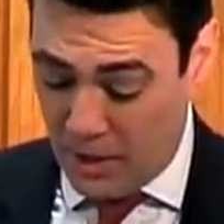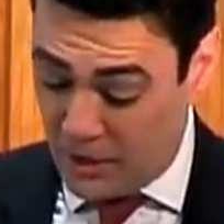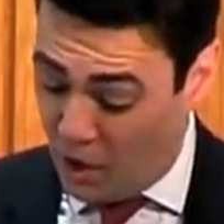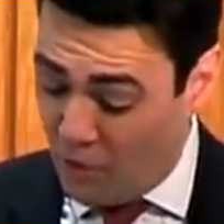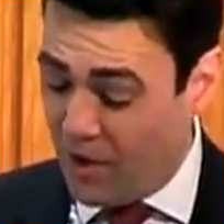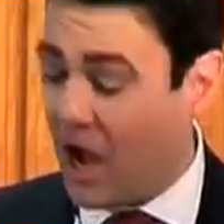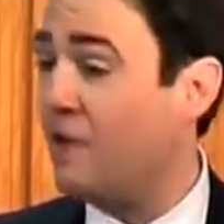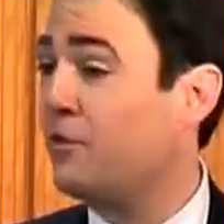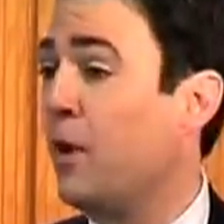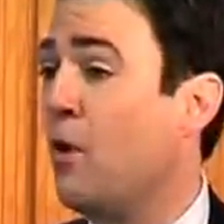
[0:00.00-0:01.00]
And so far
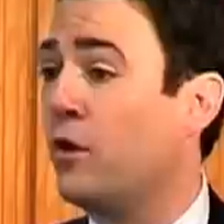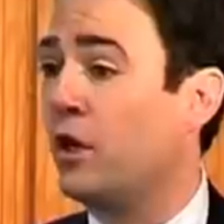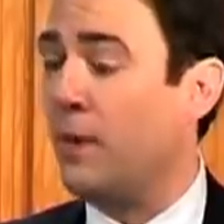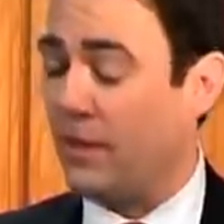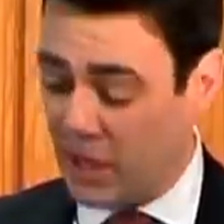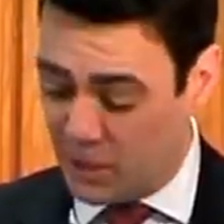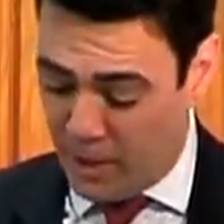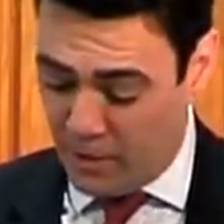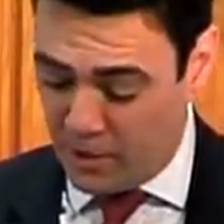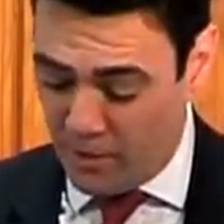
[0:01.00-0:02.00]
I've spoken about the
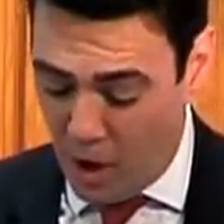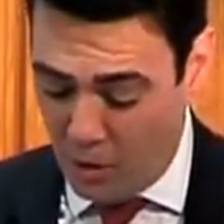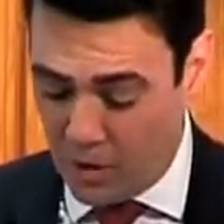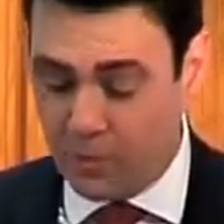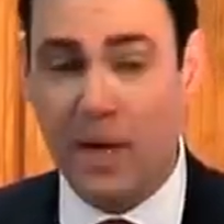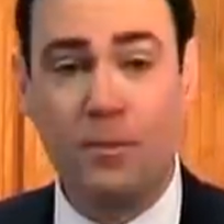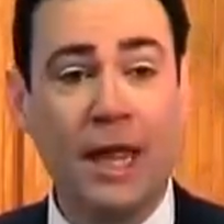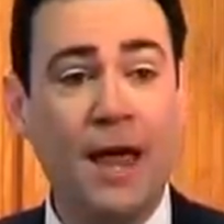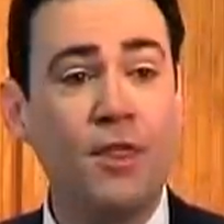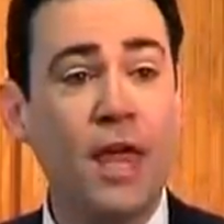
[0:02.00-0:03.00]
experience of older
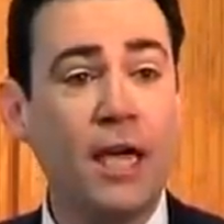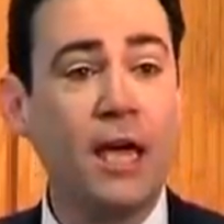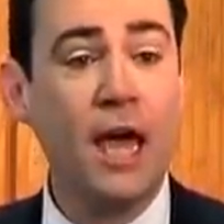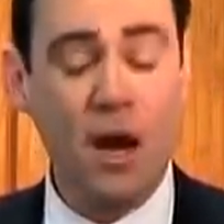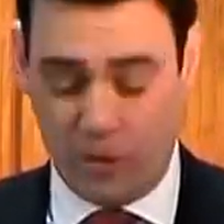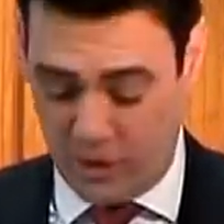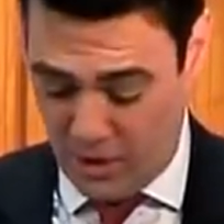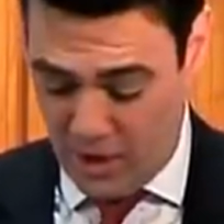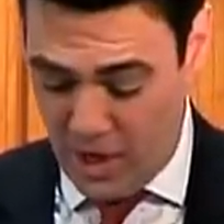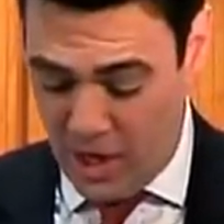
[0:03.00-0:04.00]
people and their carers,